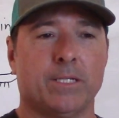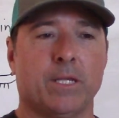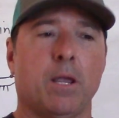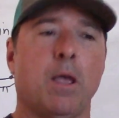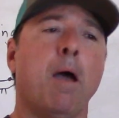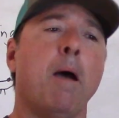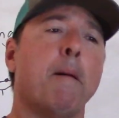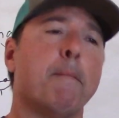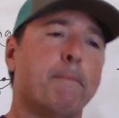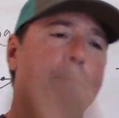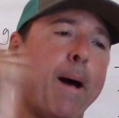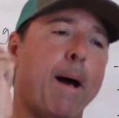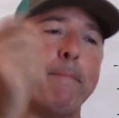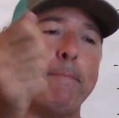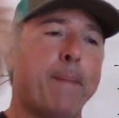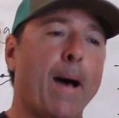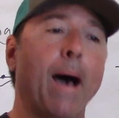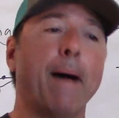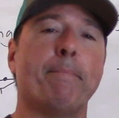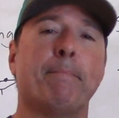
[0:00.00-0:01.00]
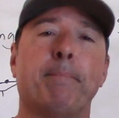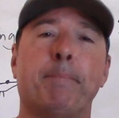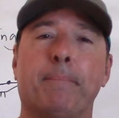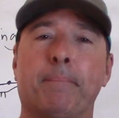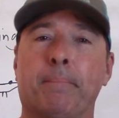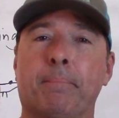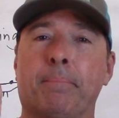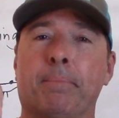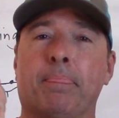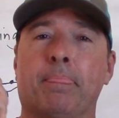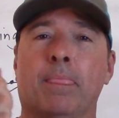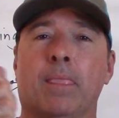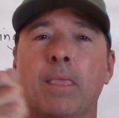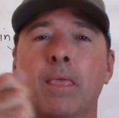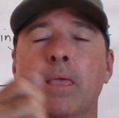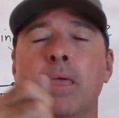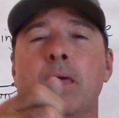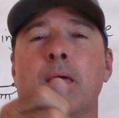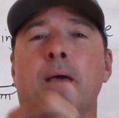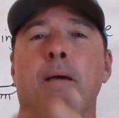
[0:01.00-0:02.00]
So you pop, pop,
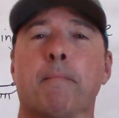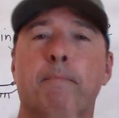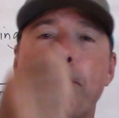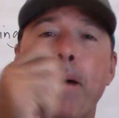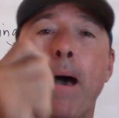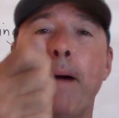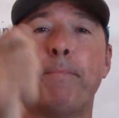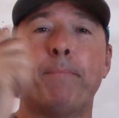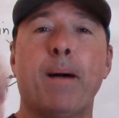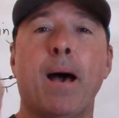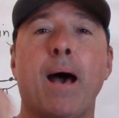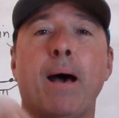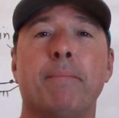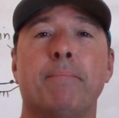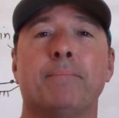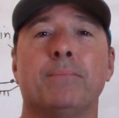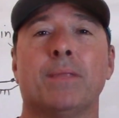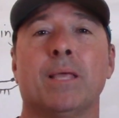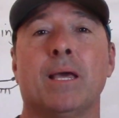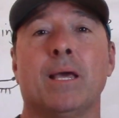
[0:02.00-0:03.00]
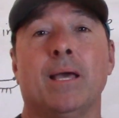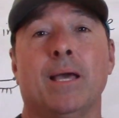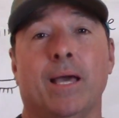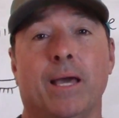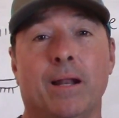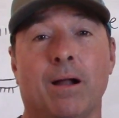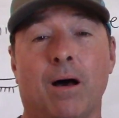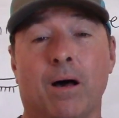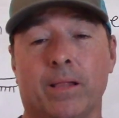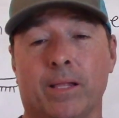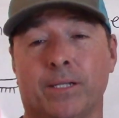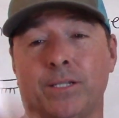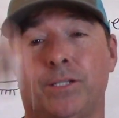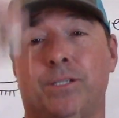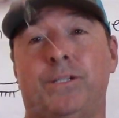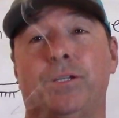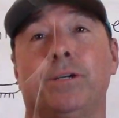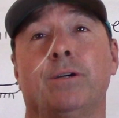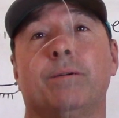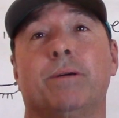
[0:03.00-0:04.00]
pop, pop, and all
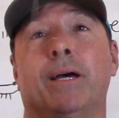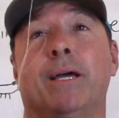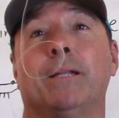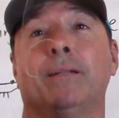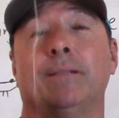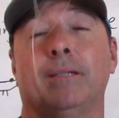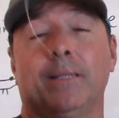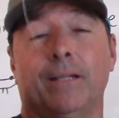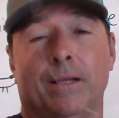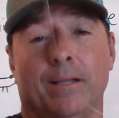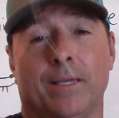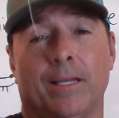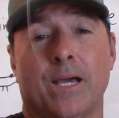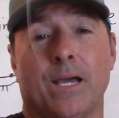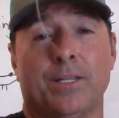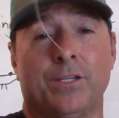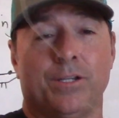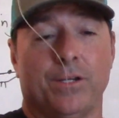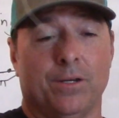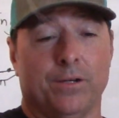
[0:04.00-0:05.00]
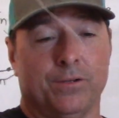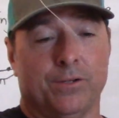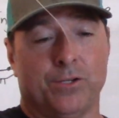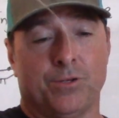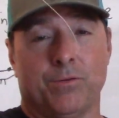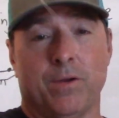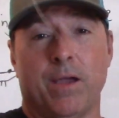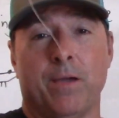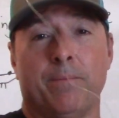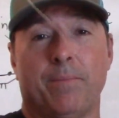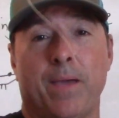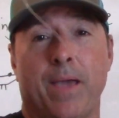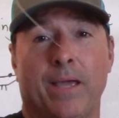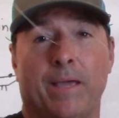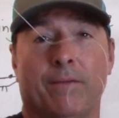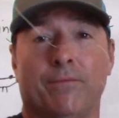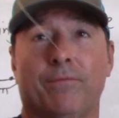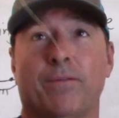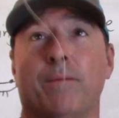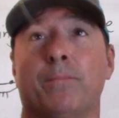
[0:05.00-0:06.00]
it's doing, you know, you got your shrimp
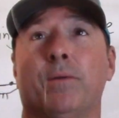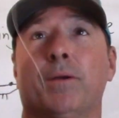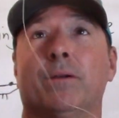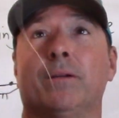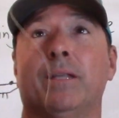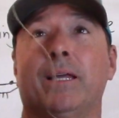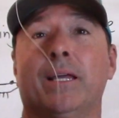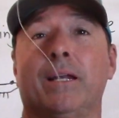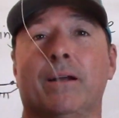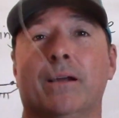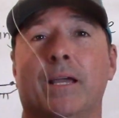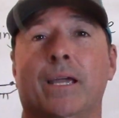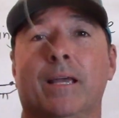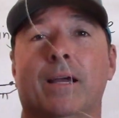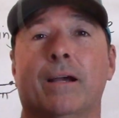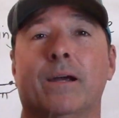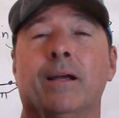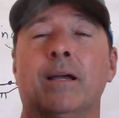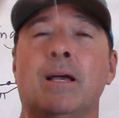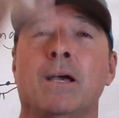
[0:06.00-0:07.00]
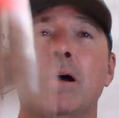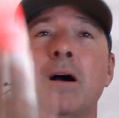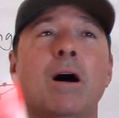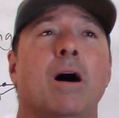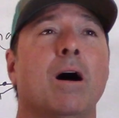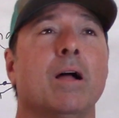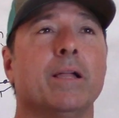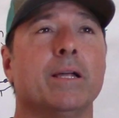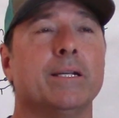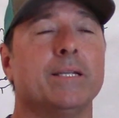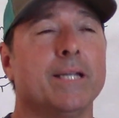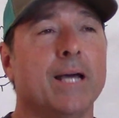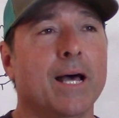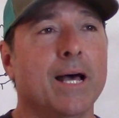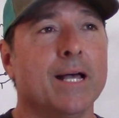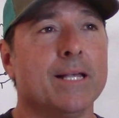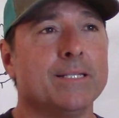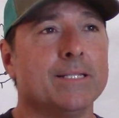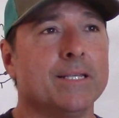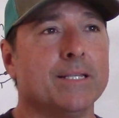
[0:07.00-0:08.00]
hanging from your leader here. All it
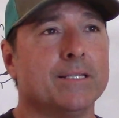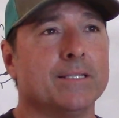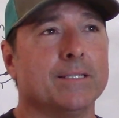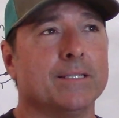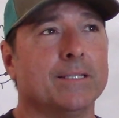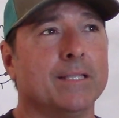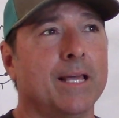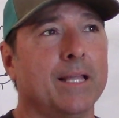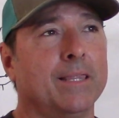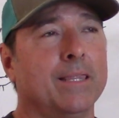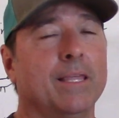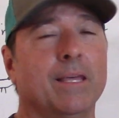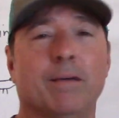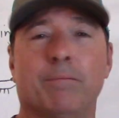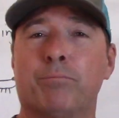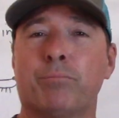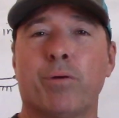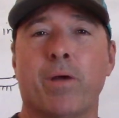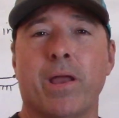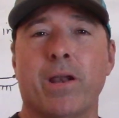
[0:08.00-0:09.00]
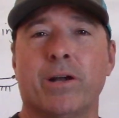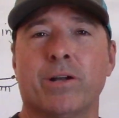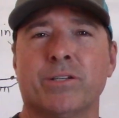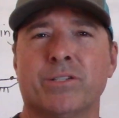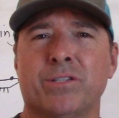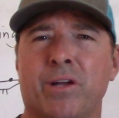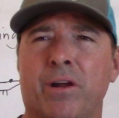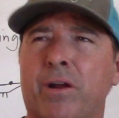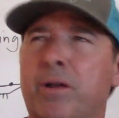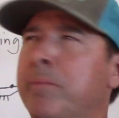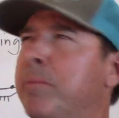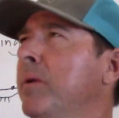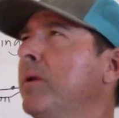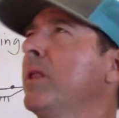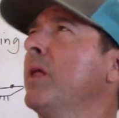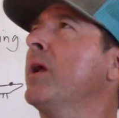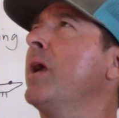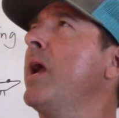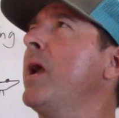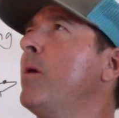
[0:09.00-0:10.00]
does is let the predators in the area be
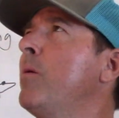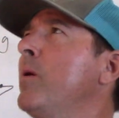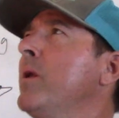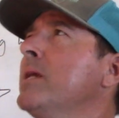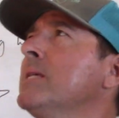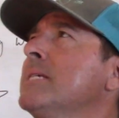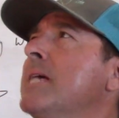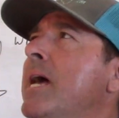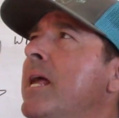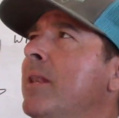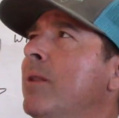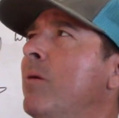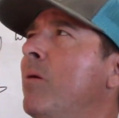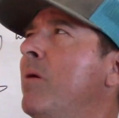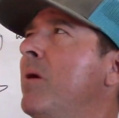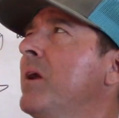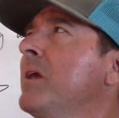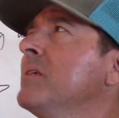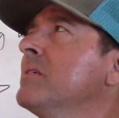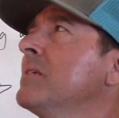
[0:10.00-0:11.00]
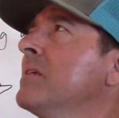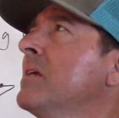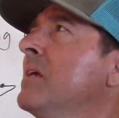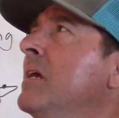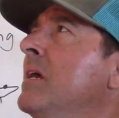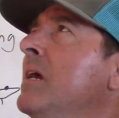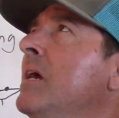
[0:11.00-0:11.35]
like, hey, what is that noise?